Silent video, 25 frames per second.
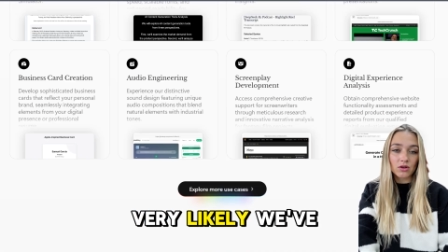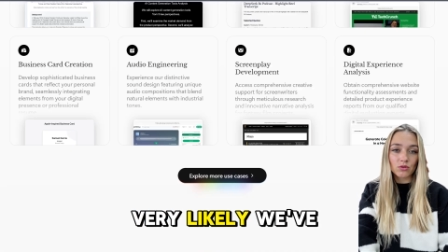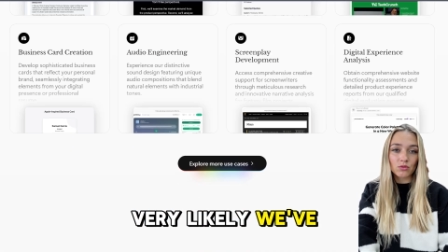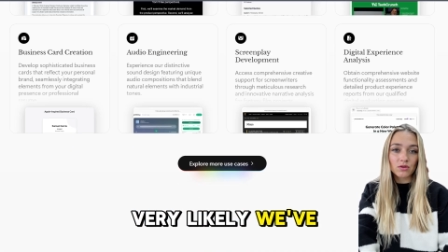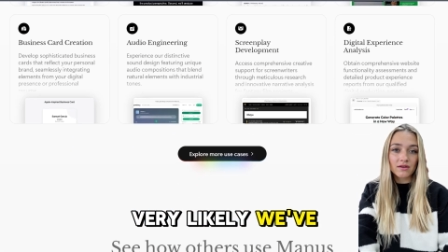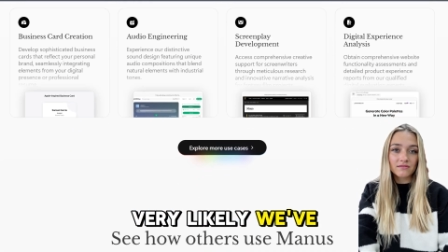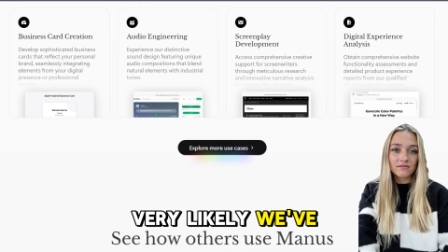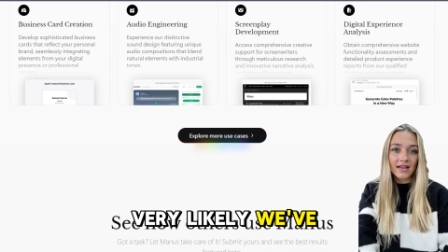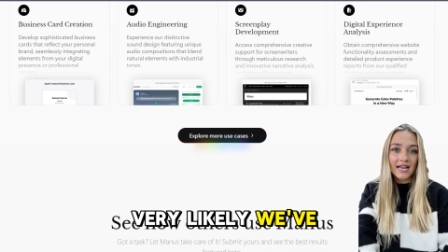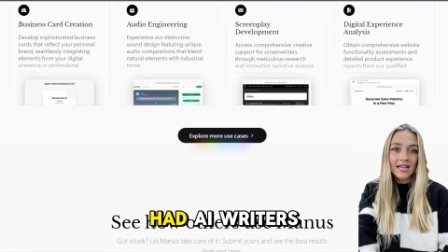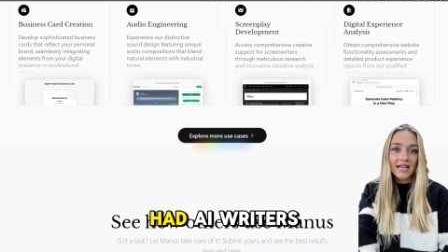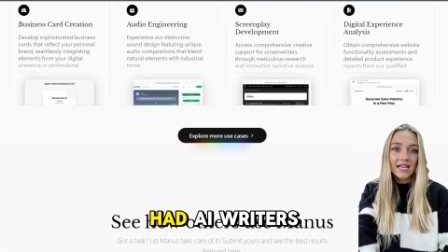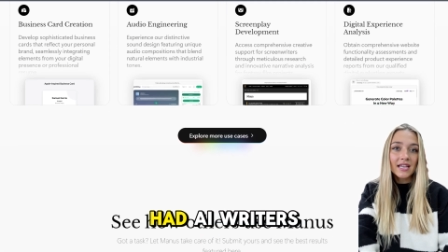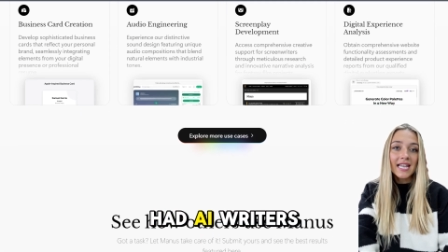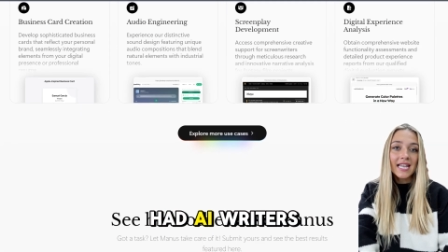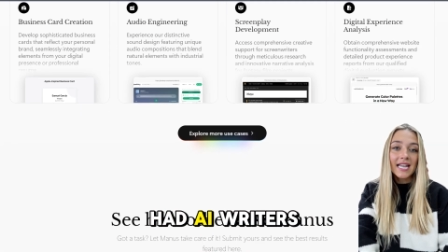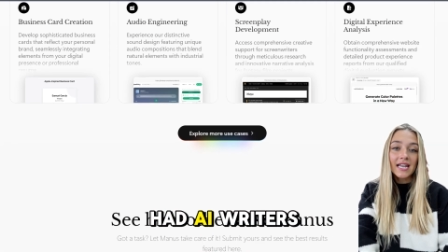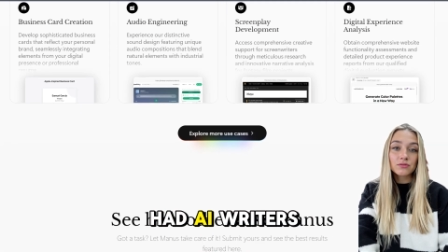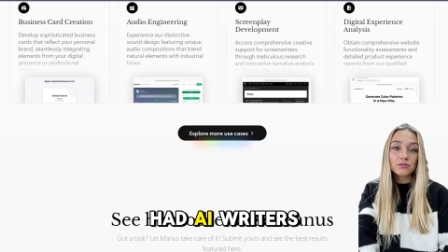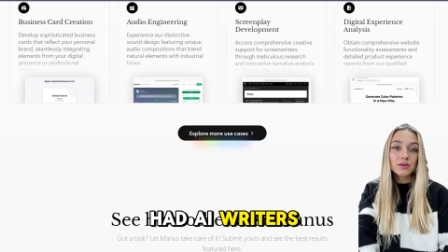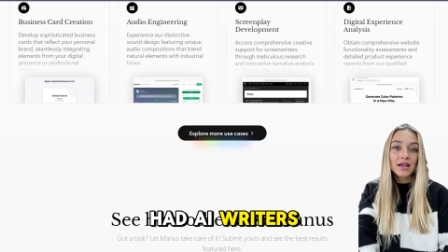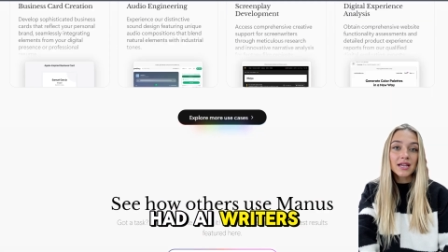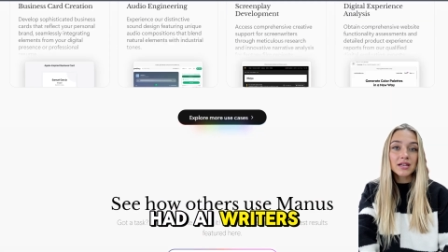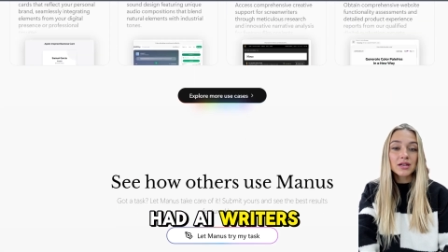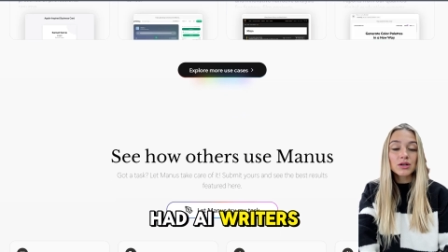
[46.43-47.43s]
We've had
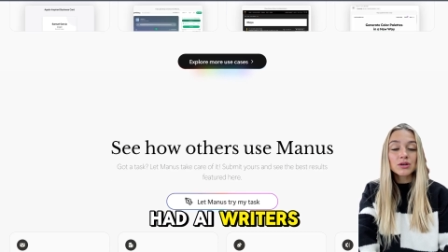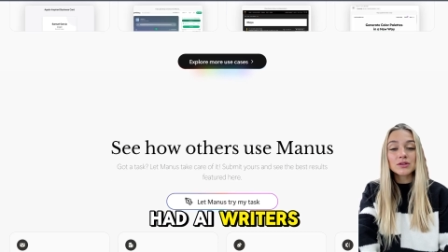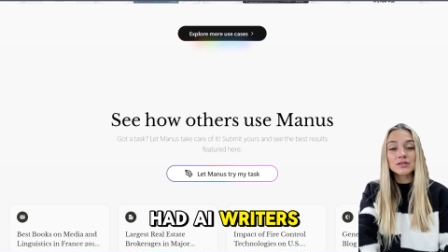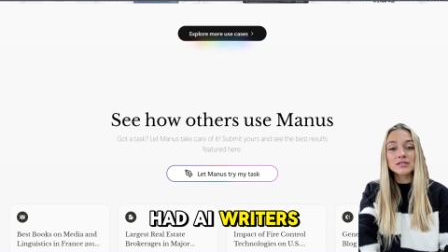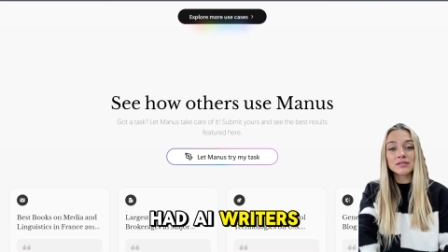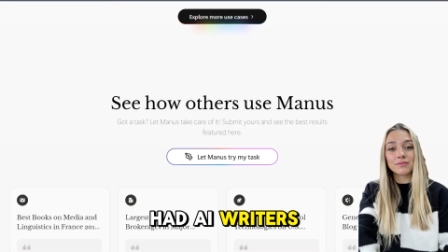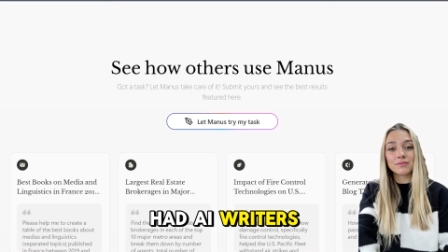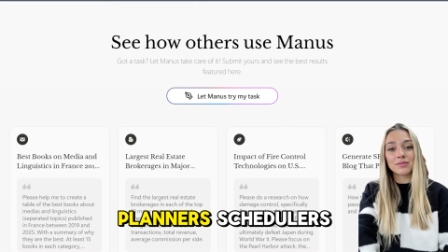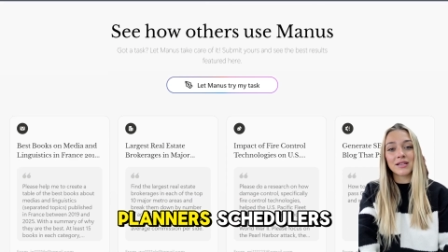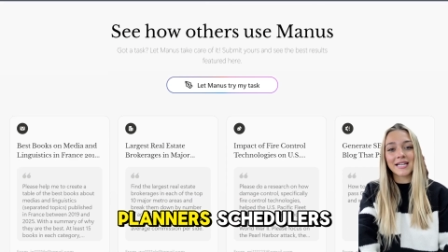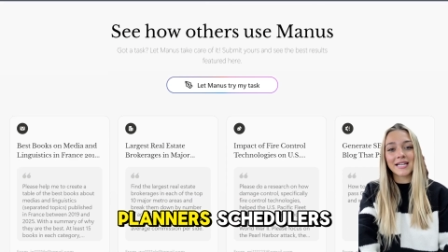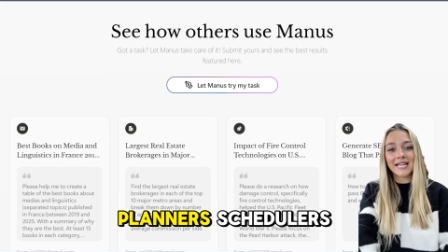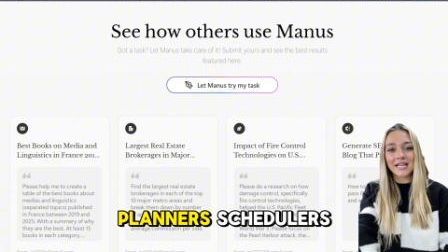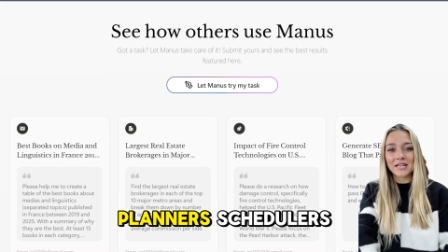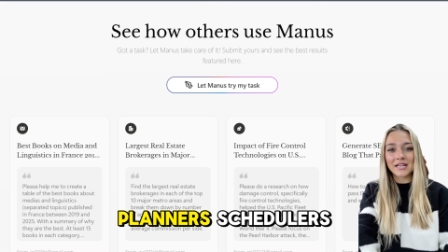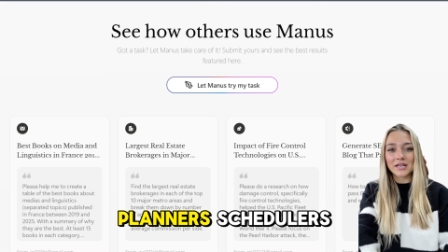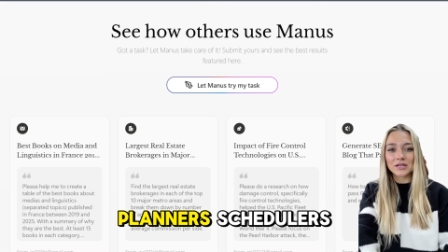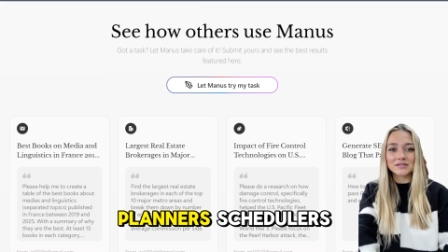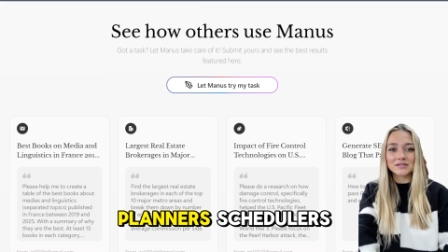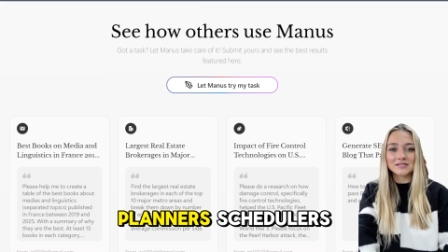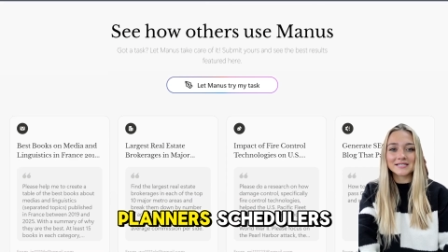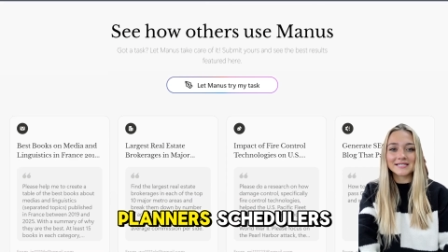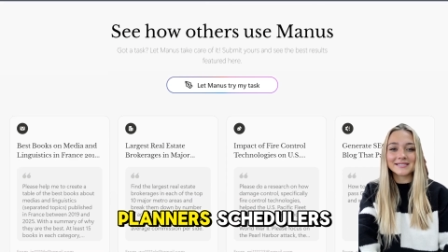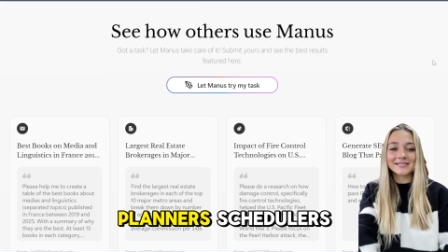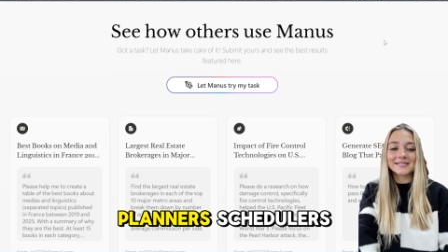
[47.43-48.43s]
AI writers,
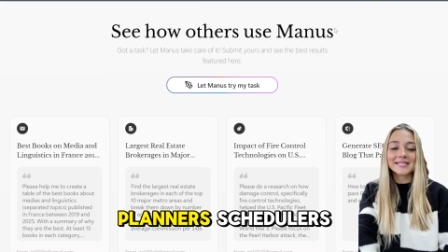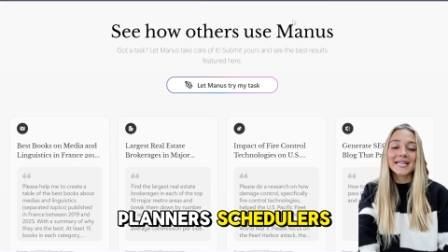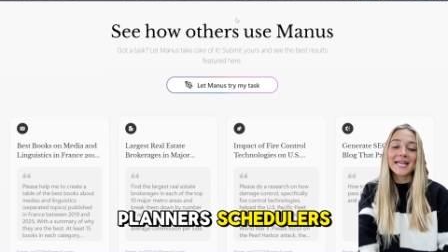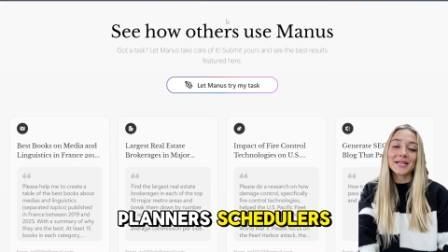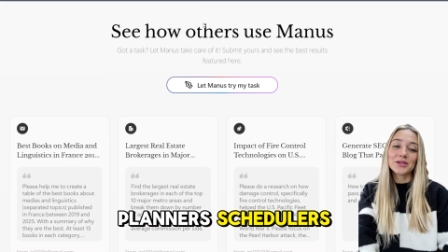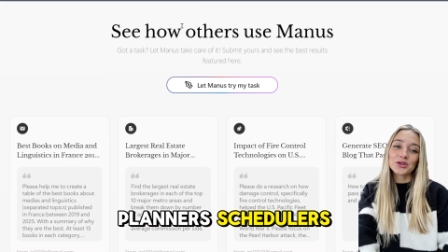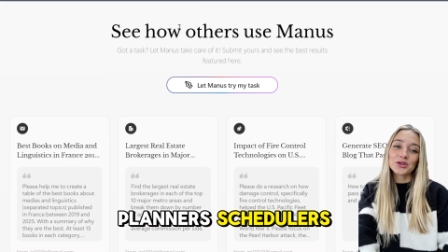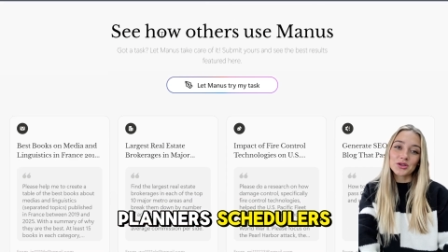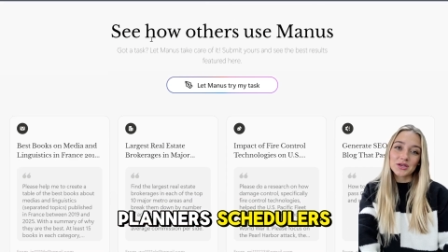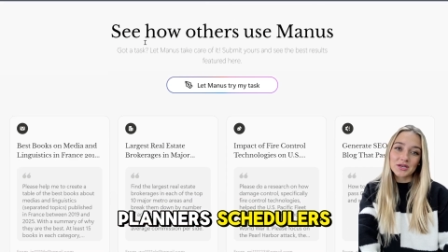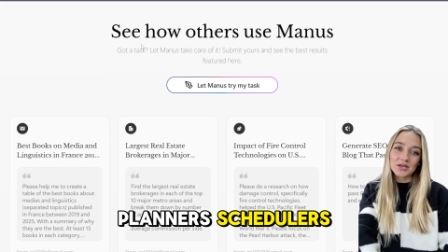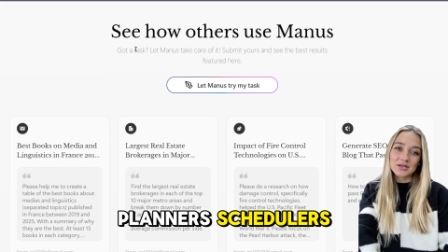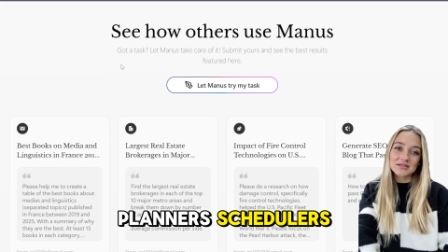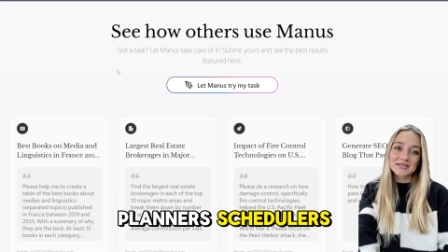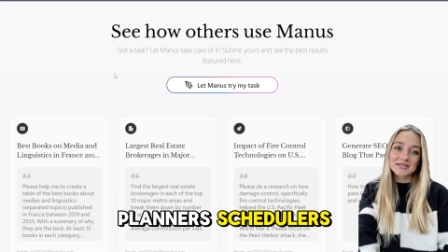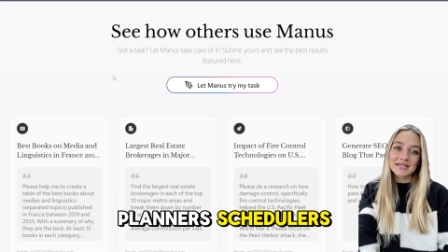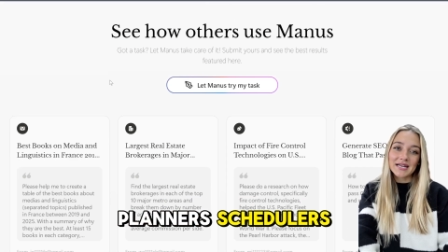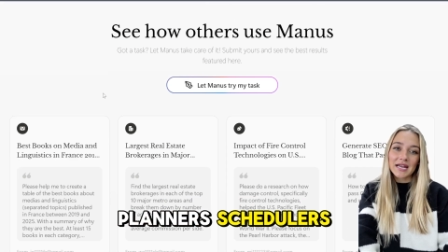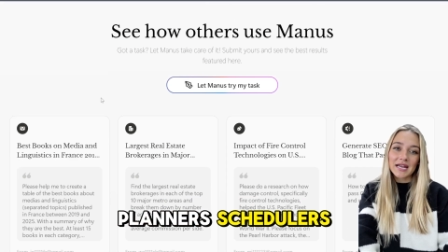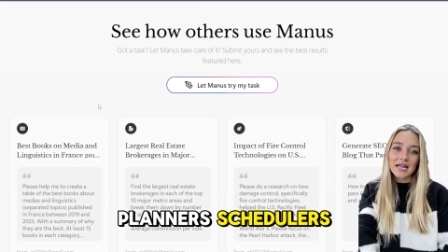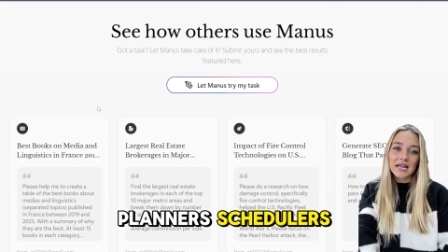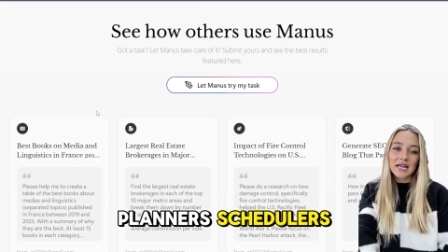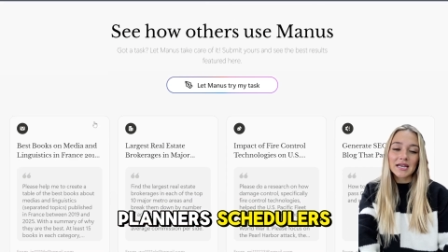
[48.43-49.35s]
planners, schedulers,